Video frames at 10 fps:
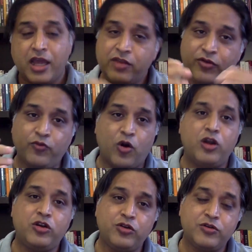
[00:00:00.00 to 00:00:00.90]
And if you
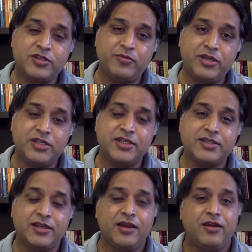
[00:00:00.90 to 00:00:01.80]
want to use
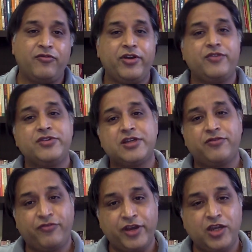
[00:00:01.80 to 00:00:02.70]
images which are
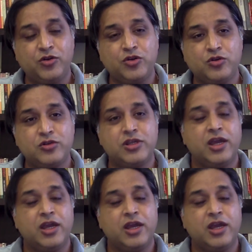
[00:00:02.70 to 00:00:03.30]
free to use,